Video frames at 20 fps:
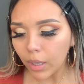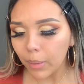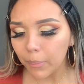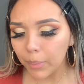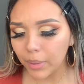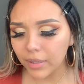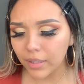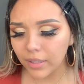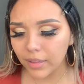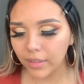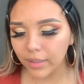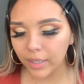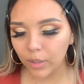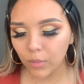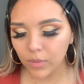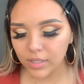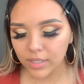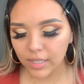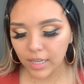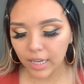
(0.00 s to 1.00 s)
But the thing
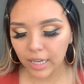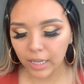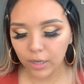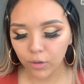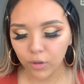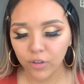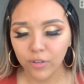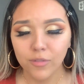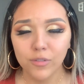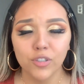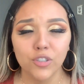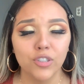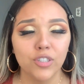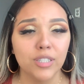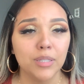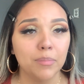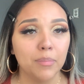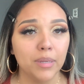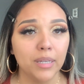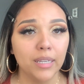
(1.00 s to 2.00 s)
was that, I don't know if it was
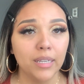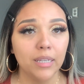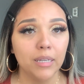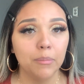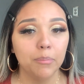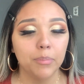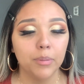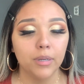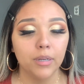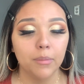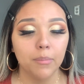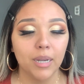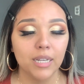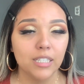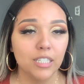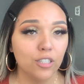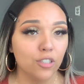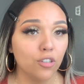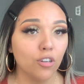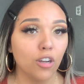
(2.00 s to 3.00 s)
just me, but my
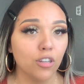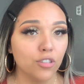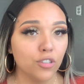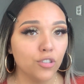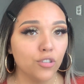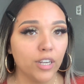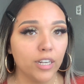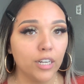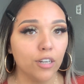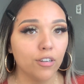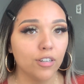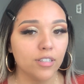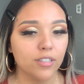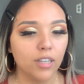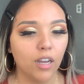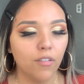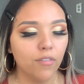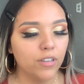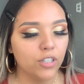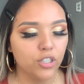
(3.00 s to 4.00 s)
sister also tried it
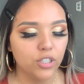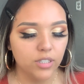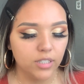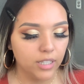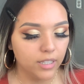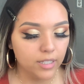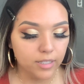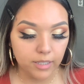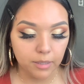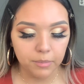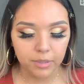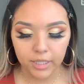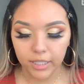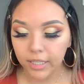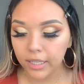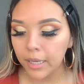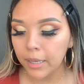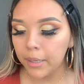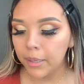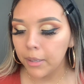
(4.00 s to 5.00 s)
herself and she said the same
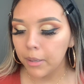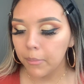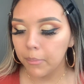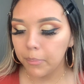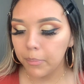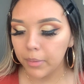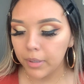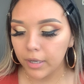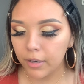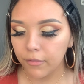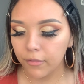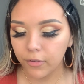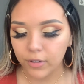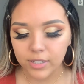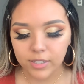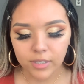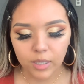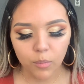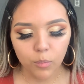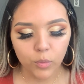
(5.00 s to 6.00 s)
thing. But for
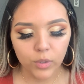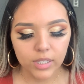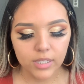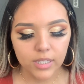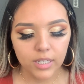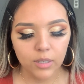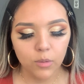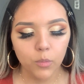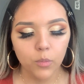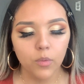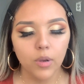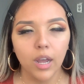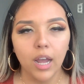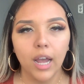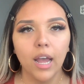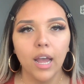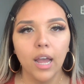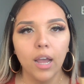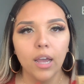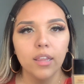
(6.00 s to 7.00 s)
some reason,
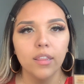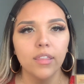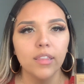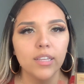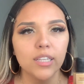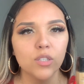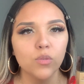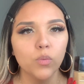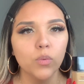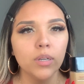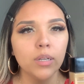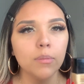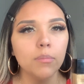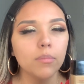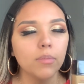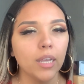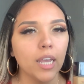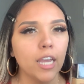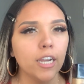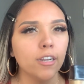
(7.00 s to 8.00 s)
this one
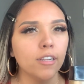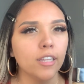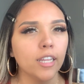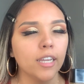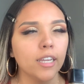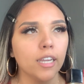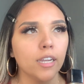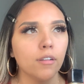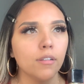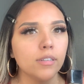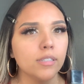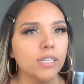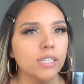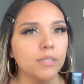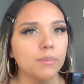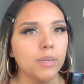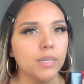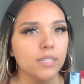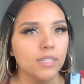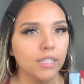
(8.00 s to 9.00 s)
kind of like
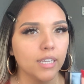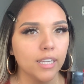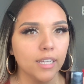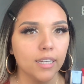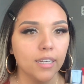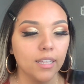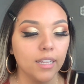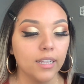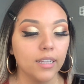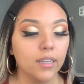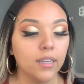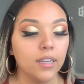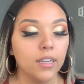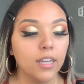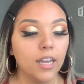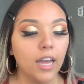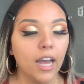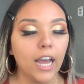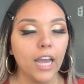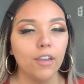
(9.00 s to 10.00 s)
irritates my skin. Like,
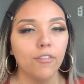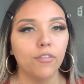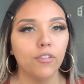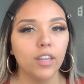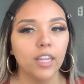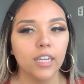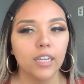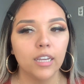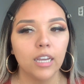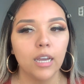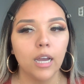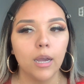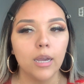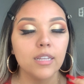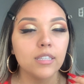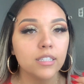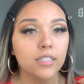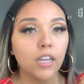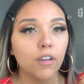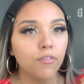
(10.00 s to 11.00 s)
I feel like
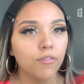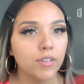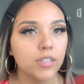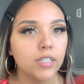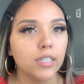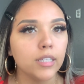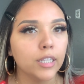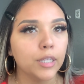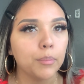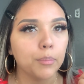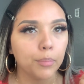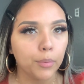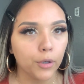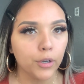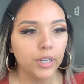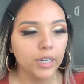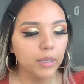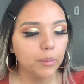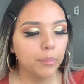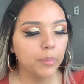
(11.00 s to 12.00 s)
it's not physically
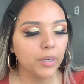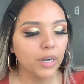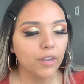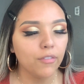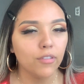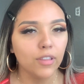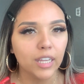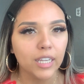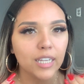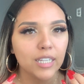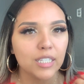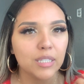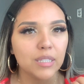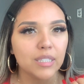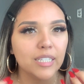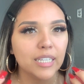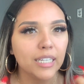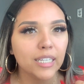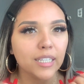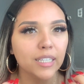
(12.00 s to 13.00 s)
burning, but I feel like it's
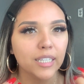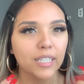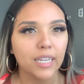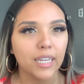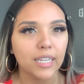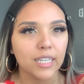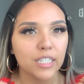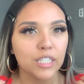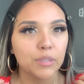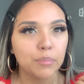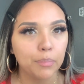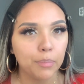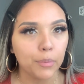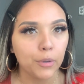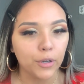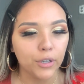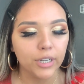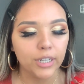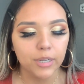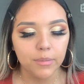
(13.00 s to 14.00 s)
tingling, like it's
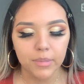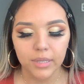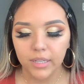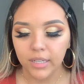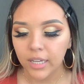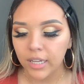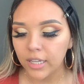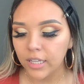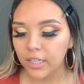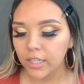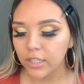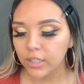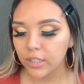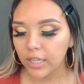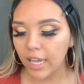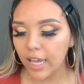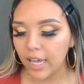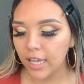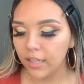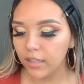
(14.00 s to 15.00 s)
burning me.
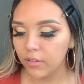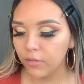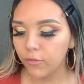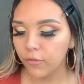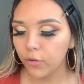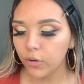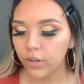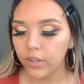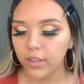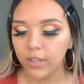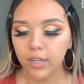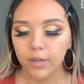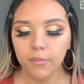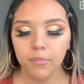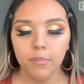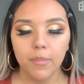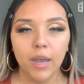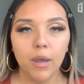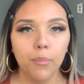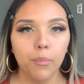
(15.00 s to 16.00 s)
And for the
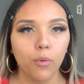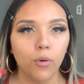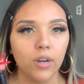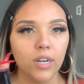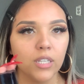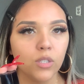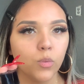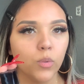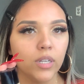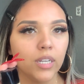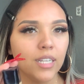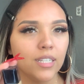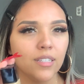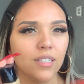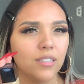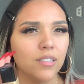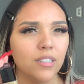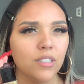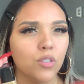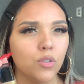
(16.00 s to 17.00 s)
matte poreless one, it
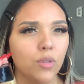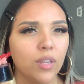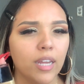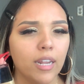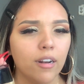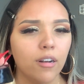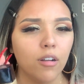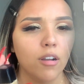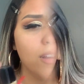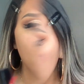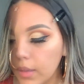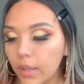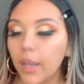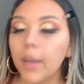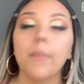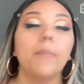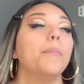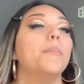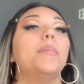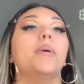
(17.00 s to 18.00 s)
doesn't do that at all.
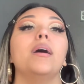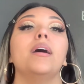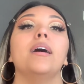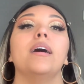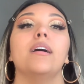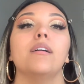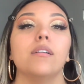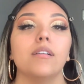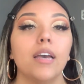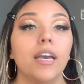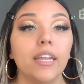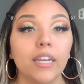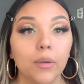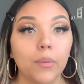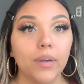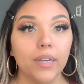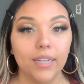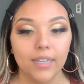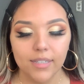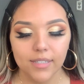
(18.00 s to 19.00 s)
But
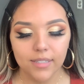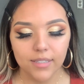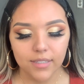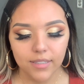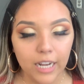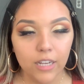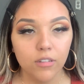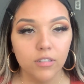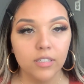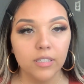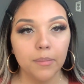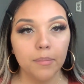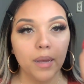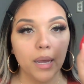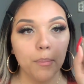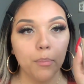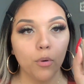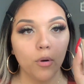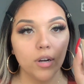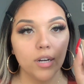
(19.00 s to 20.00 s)
anyways, I use a
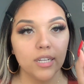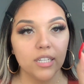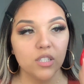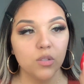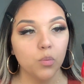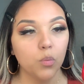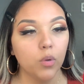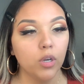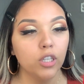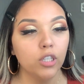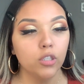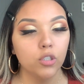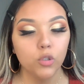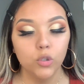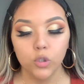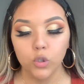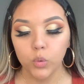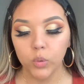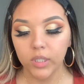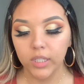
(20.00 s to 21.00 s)
matte poreless one.
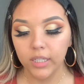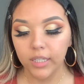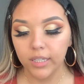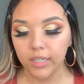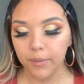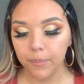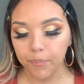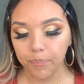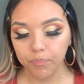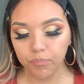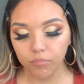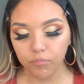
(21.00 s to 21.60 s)
Usually